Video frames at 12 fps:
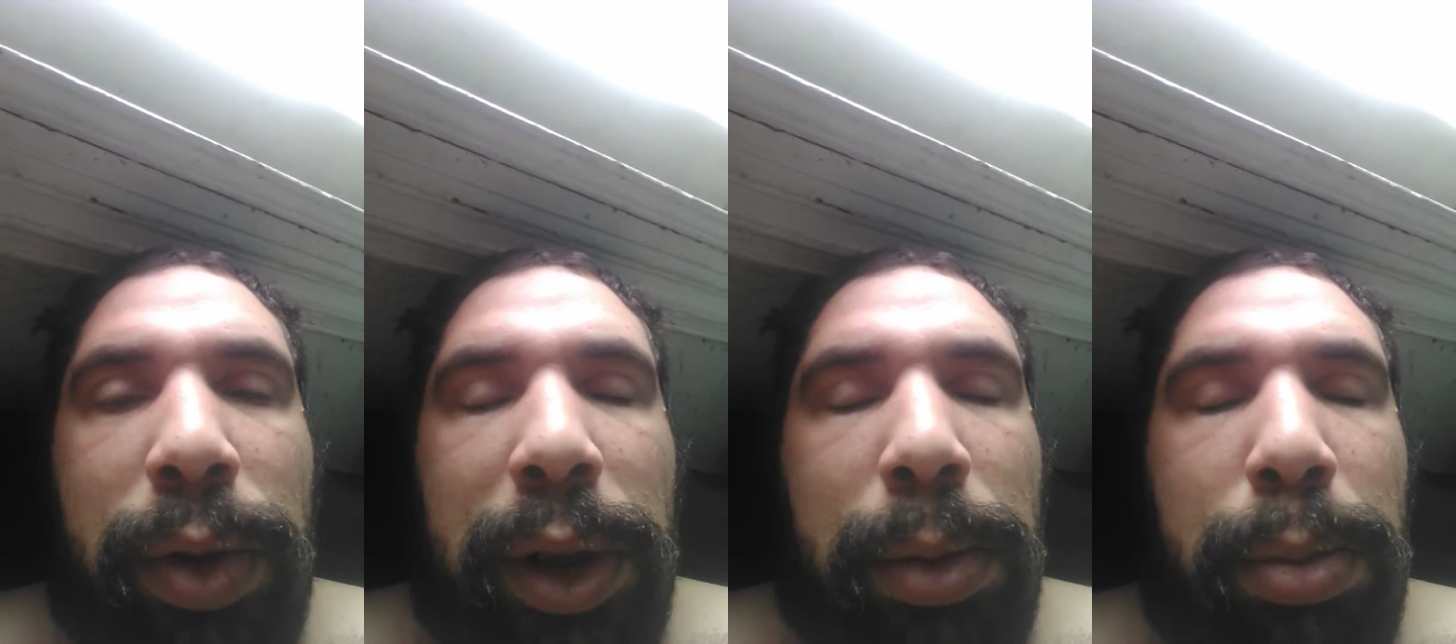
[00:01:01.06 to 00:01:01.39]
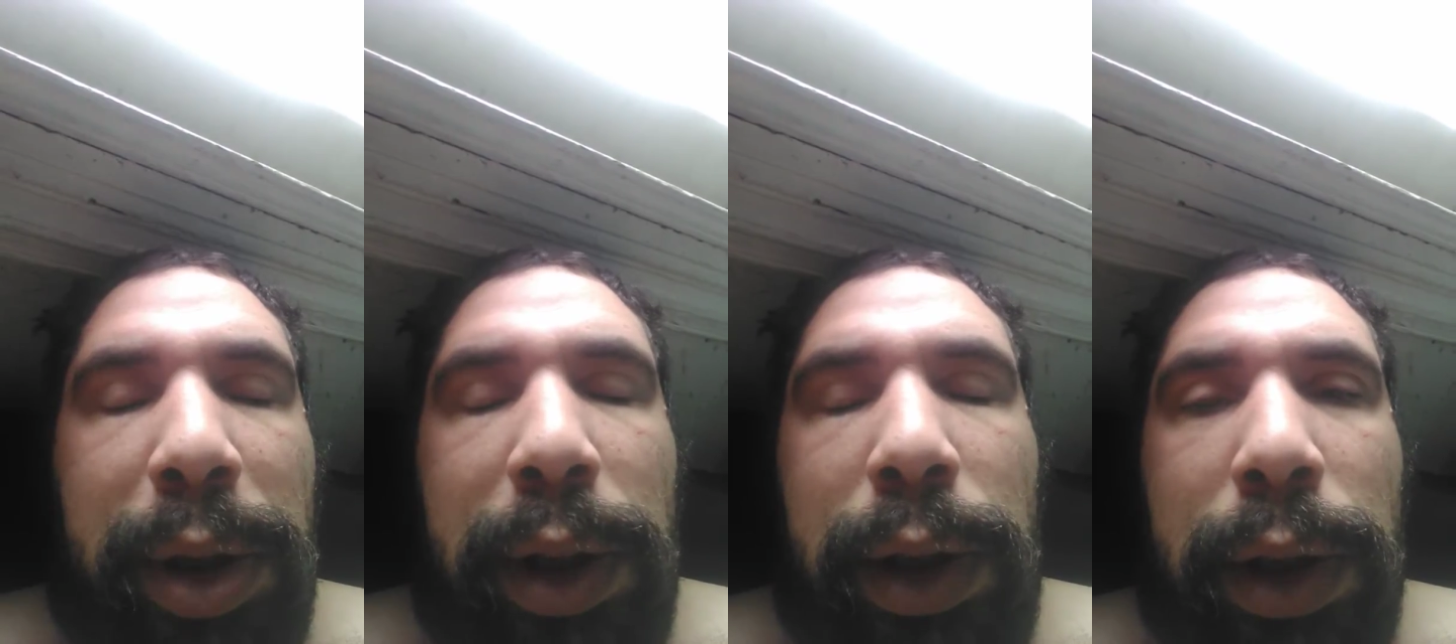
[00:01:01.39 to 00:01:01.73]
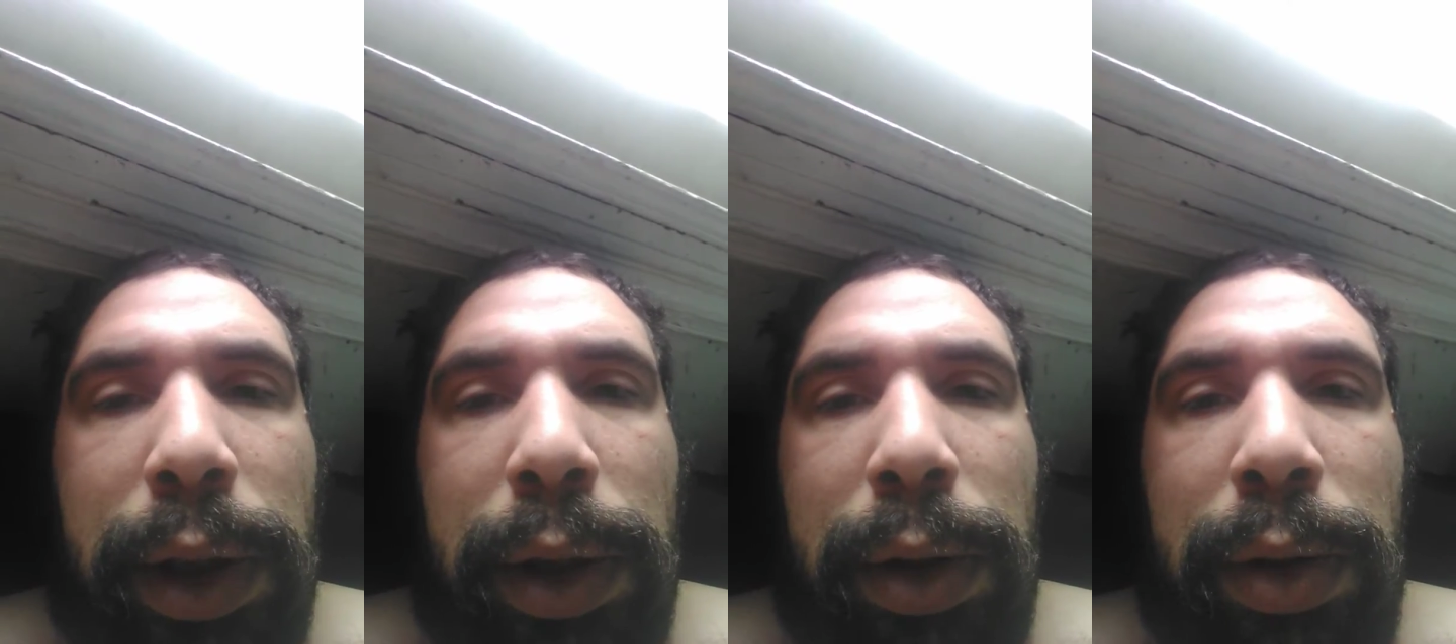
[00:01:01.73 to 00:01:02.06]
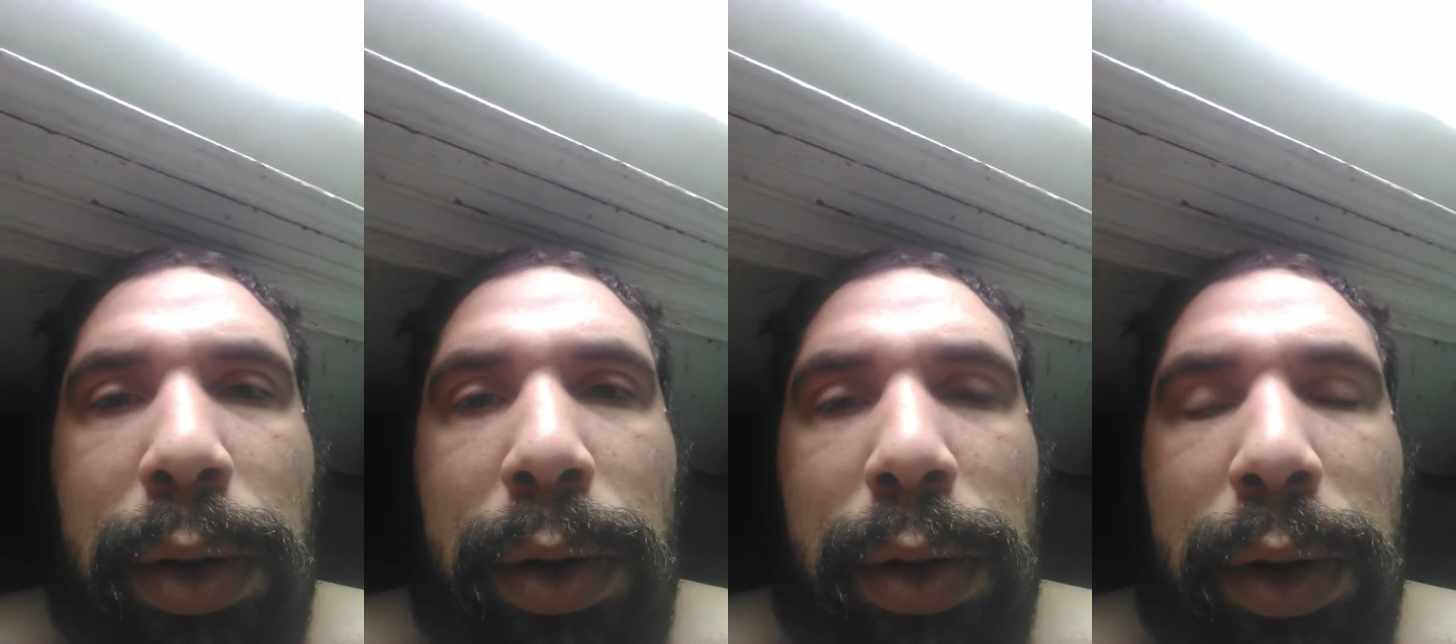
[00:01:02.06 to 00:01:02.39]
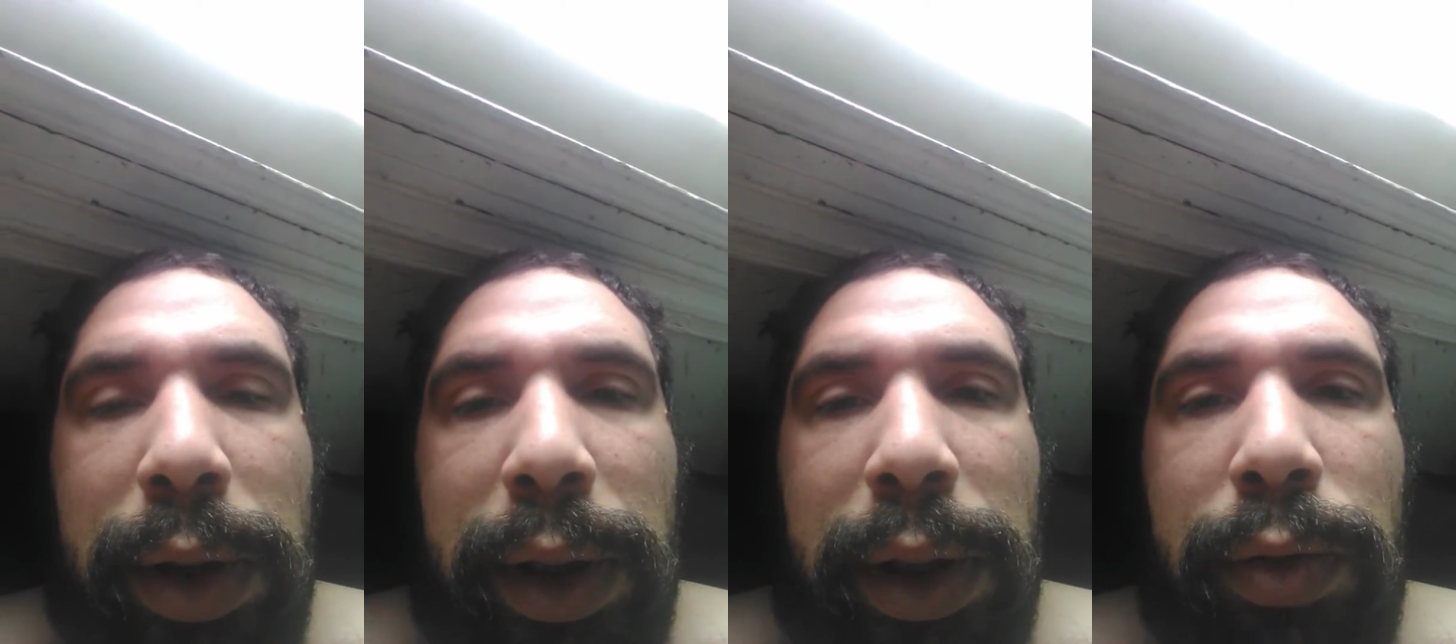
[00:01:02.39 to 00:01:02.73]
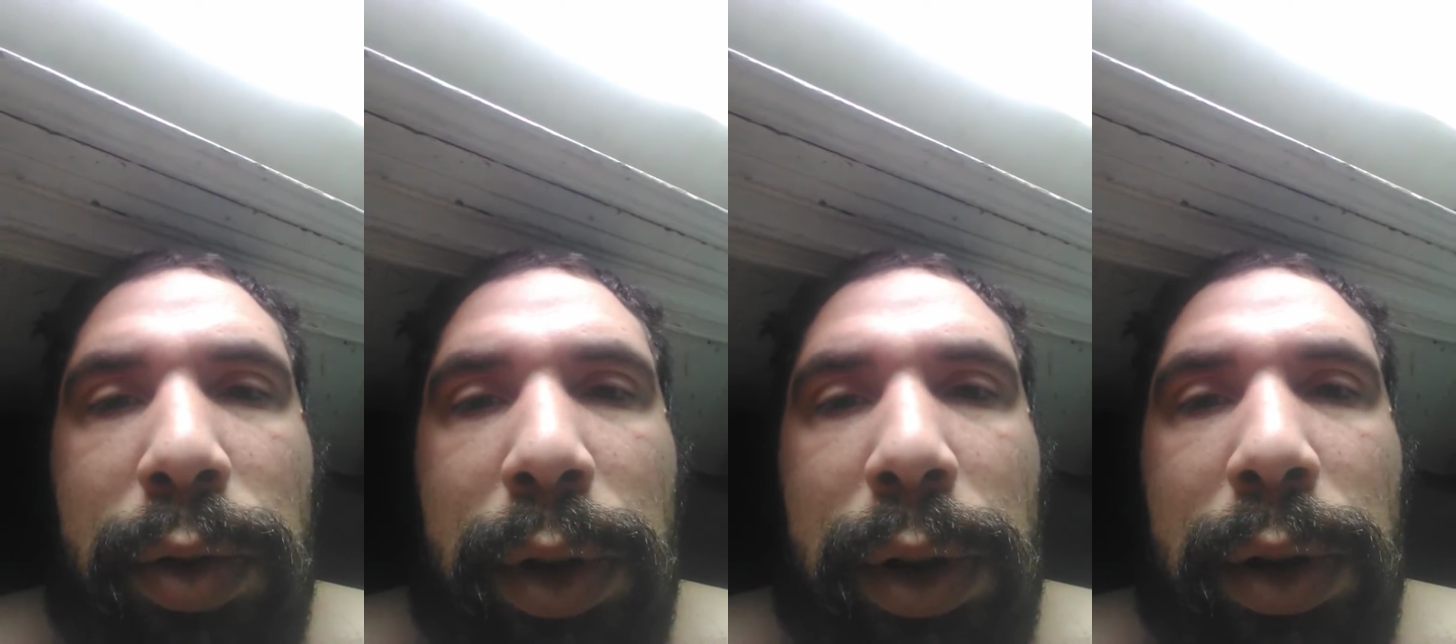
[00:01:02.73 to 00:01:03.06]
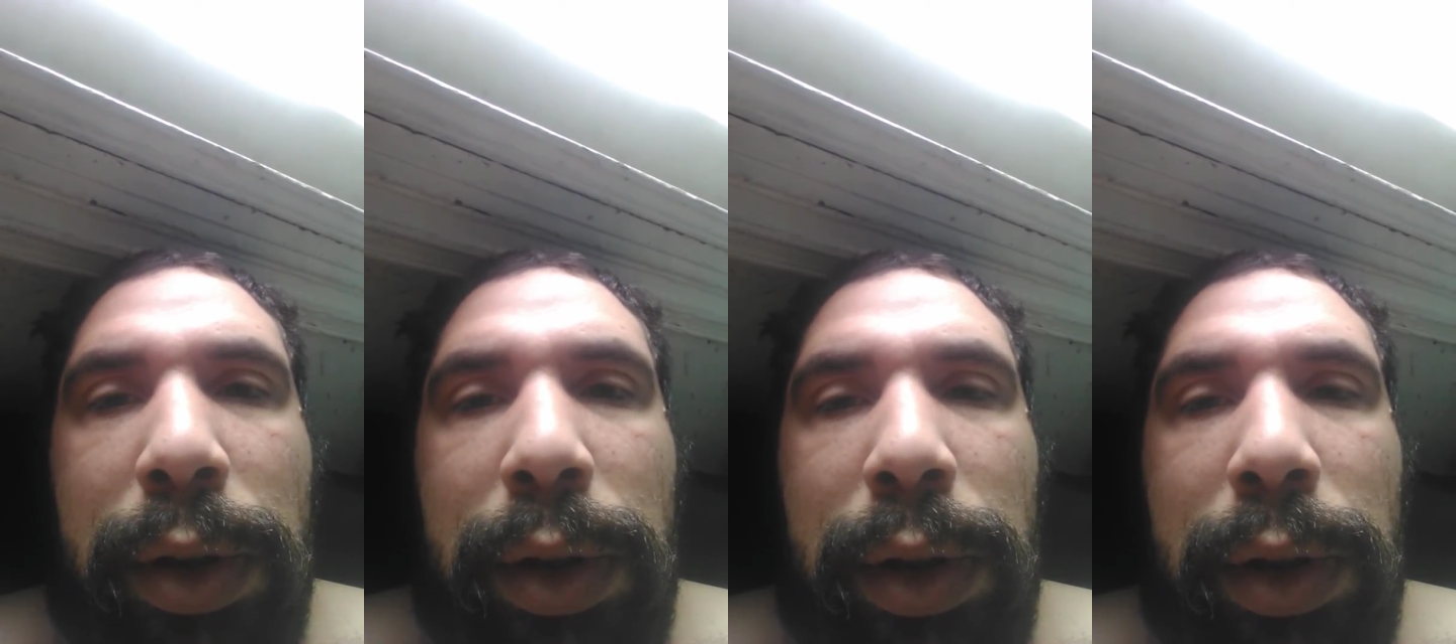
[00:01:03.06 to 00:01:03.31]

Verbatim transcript: and be good everything.